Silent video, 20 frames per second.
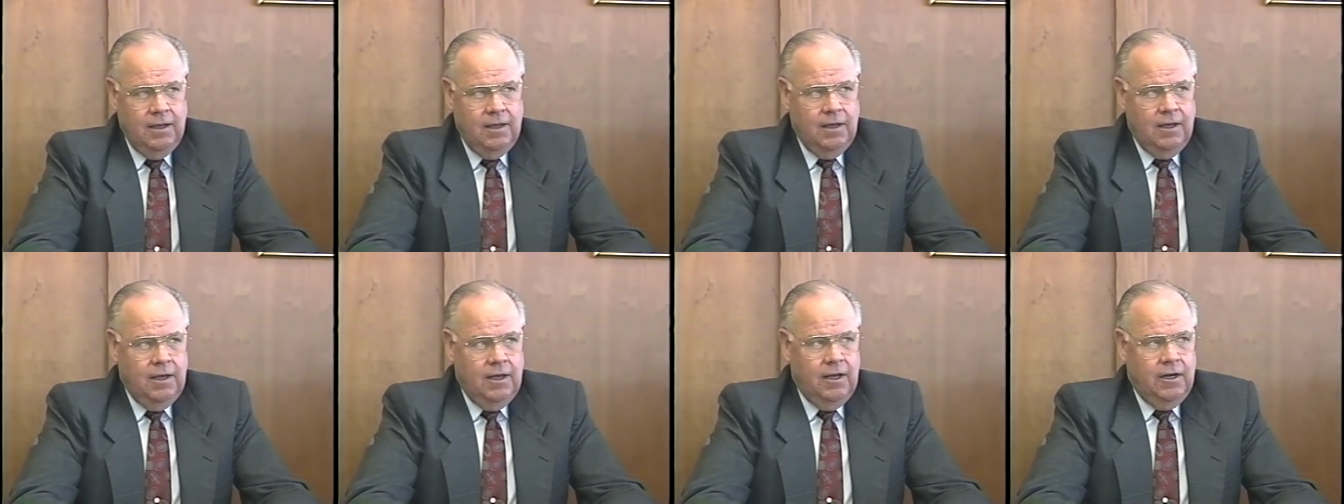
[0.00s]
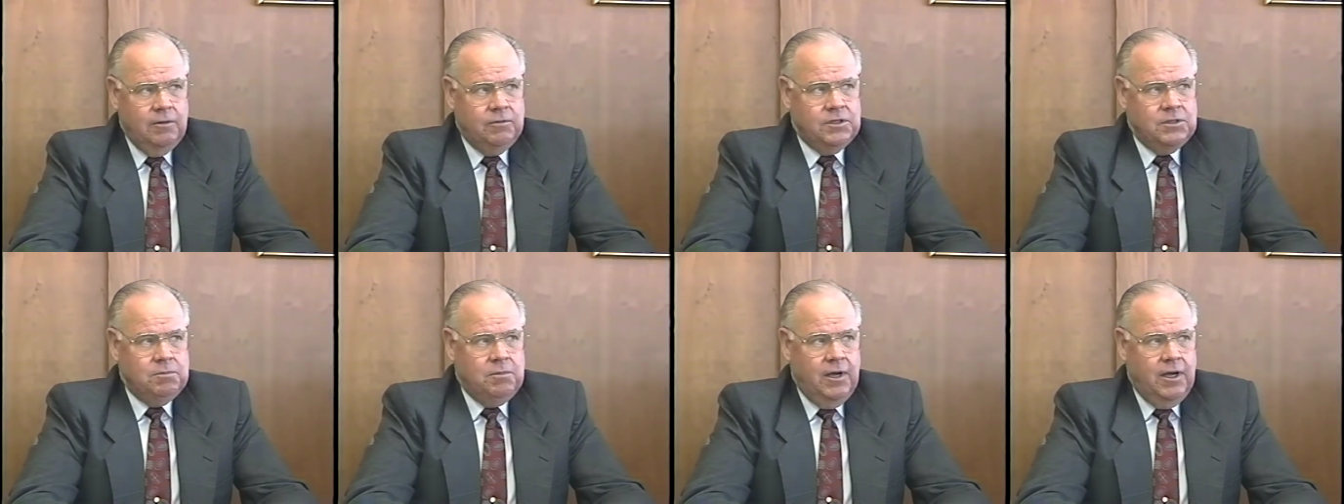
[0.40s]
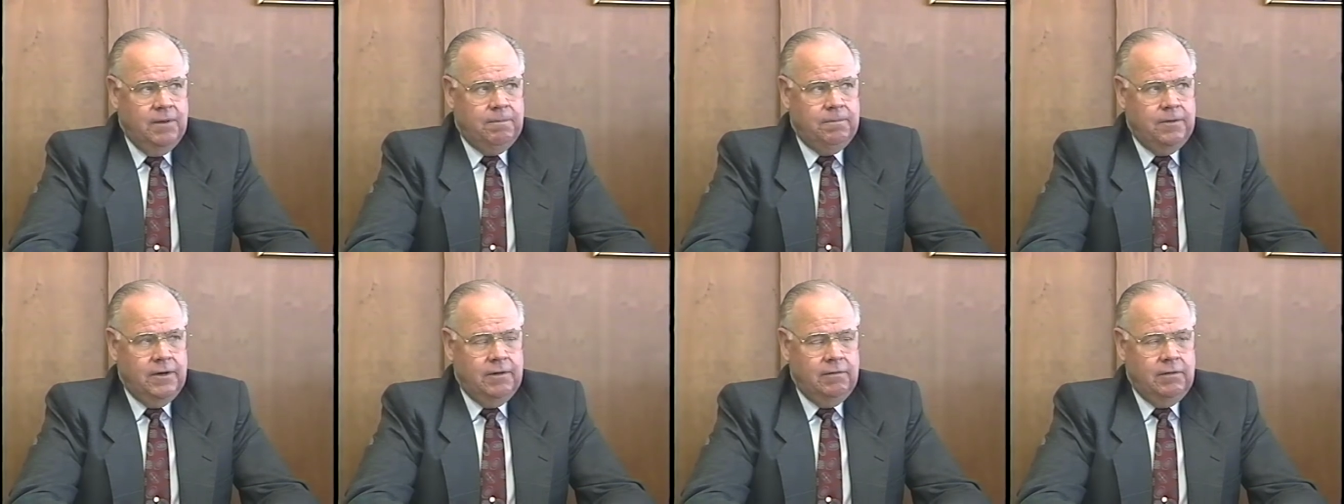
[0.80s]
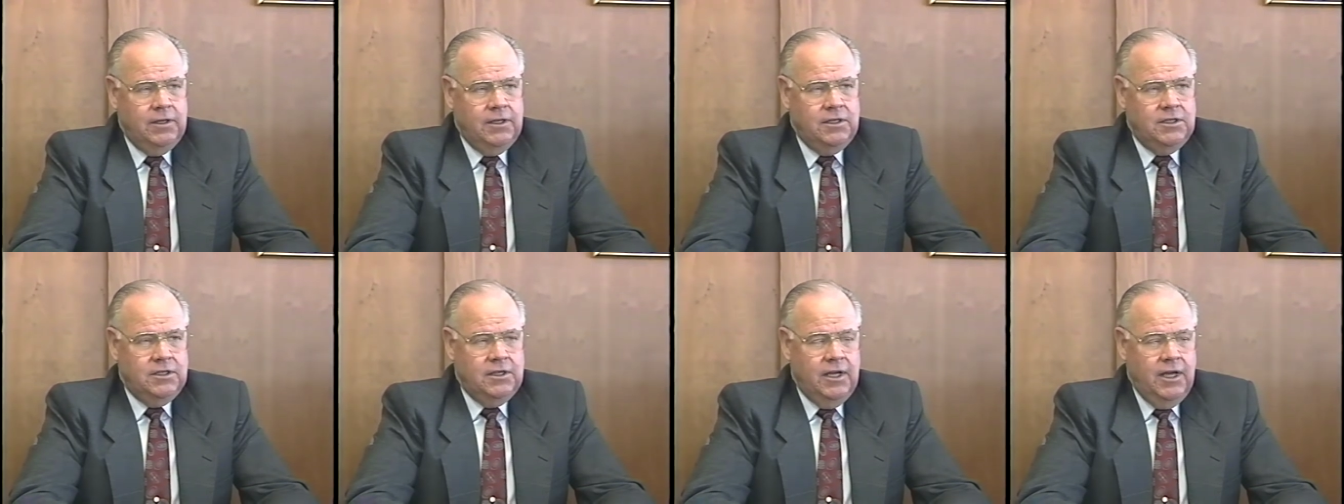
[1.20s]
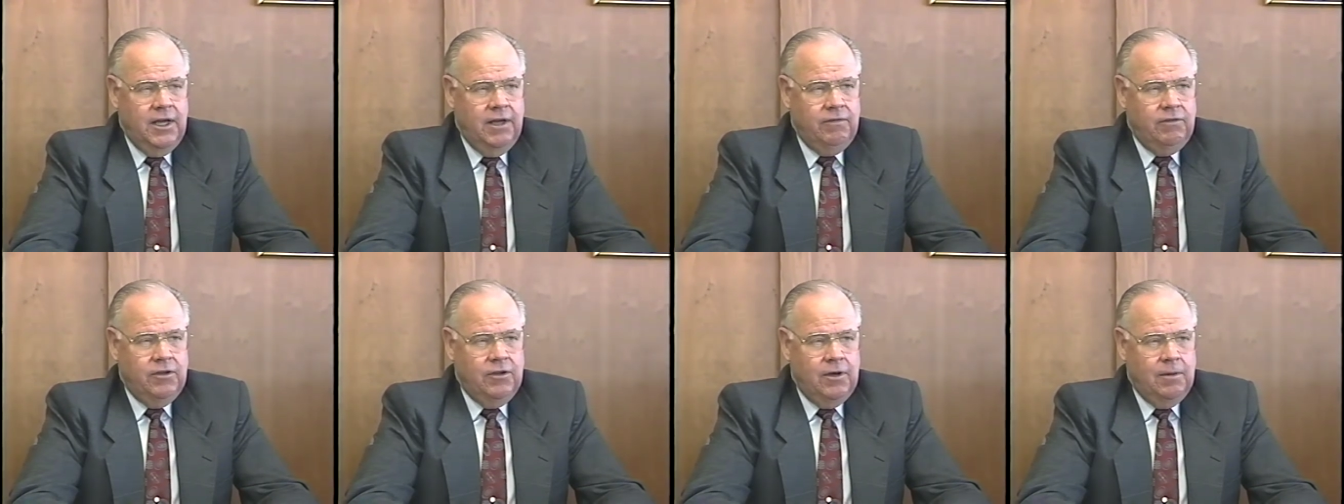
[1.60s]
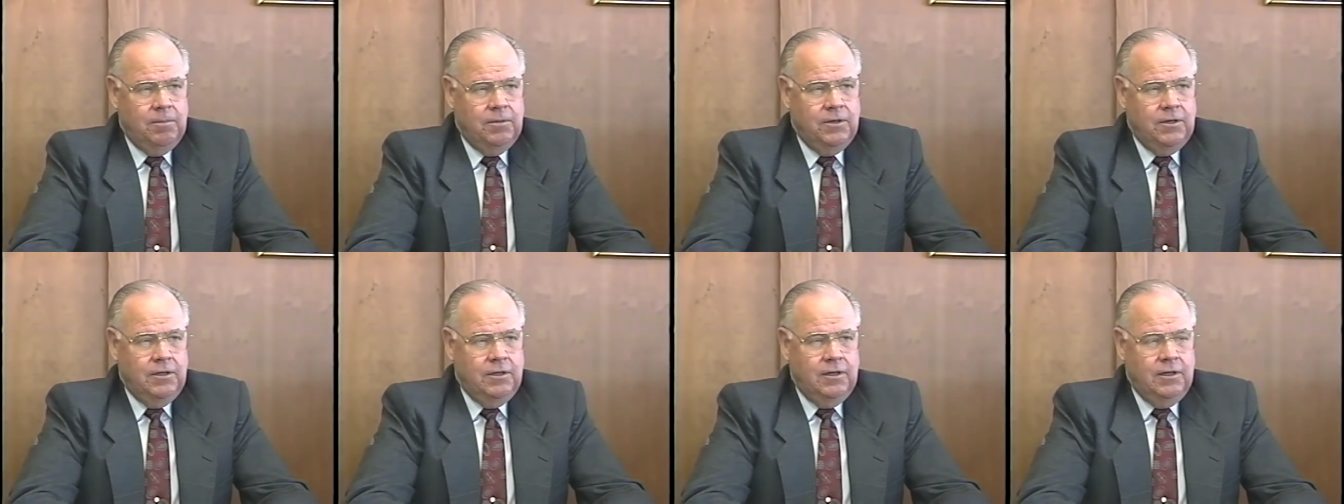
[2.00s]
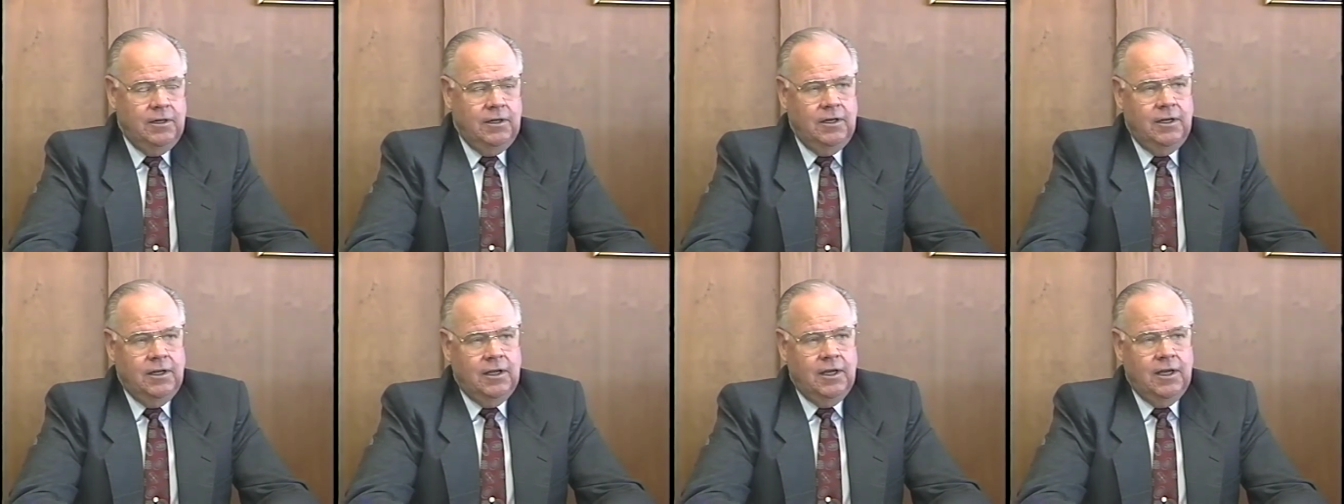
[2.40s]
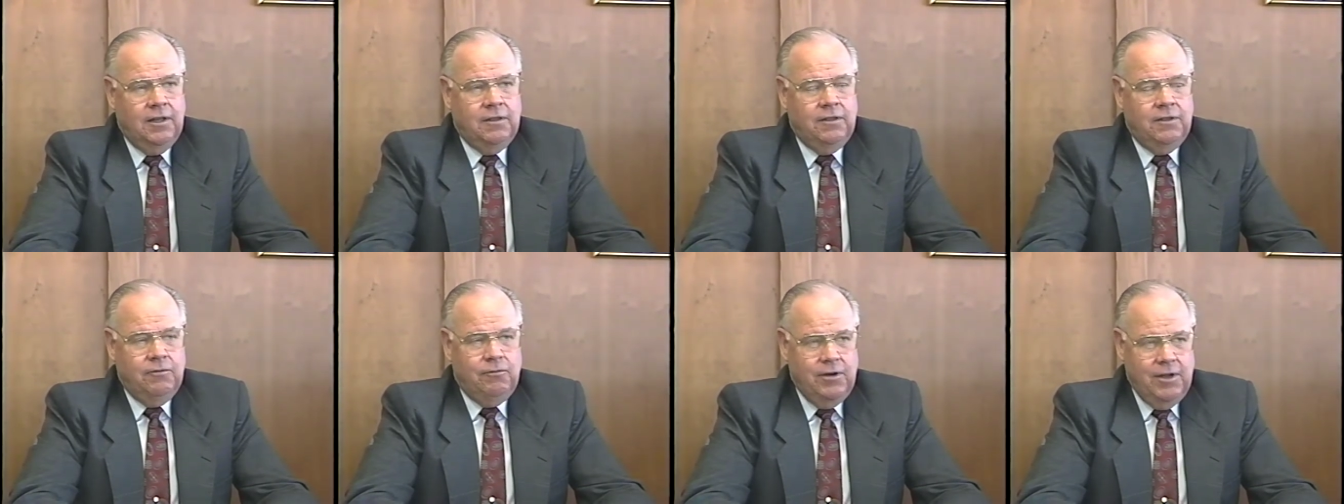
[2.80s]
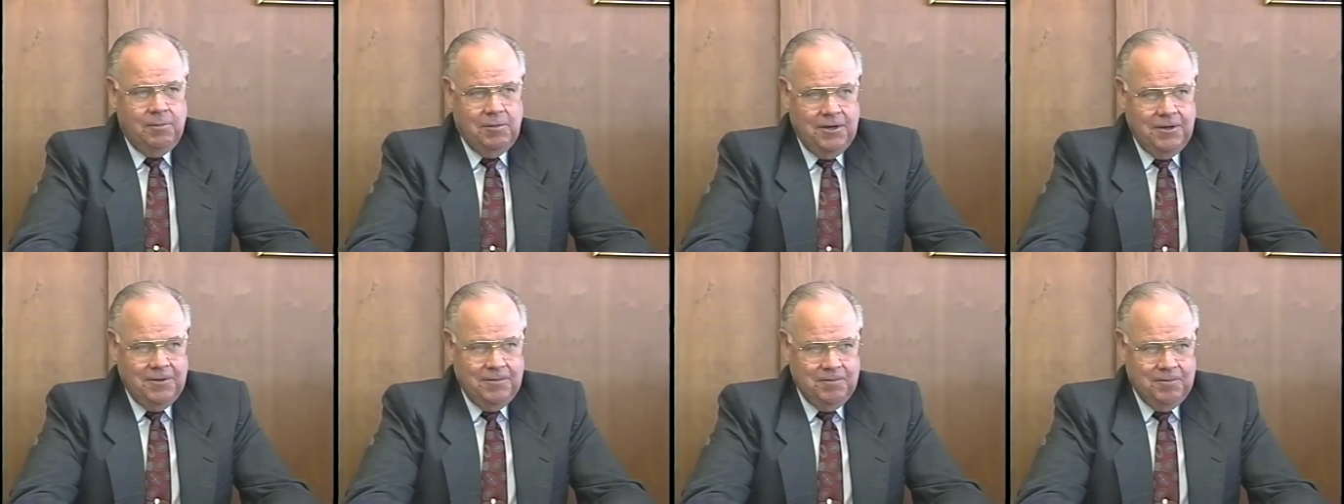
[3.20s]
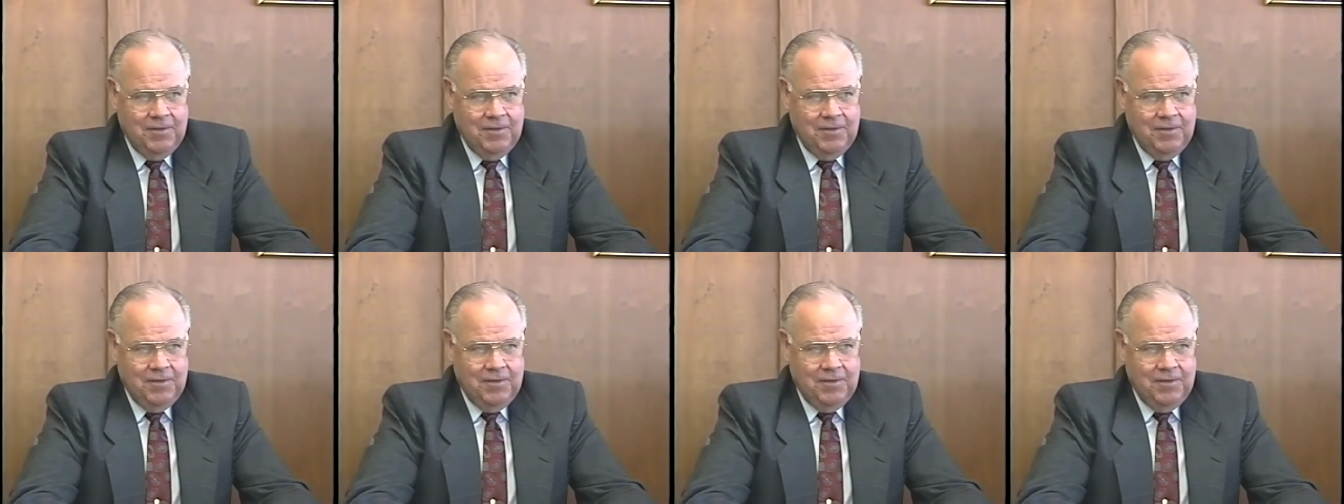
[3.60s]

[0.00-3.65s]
And it was my privilege to have the opportunity to cut the ribbon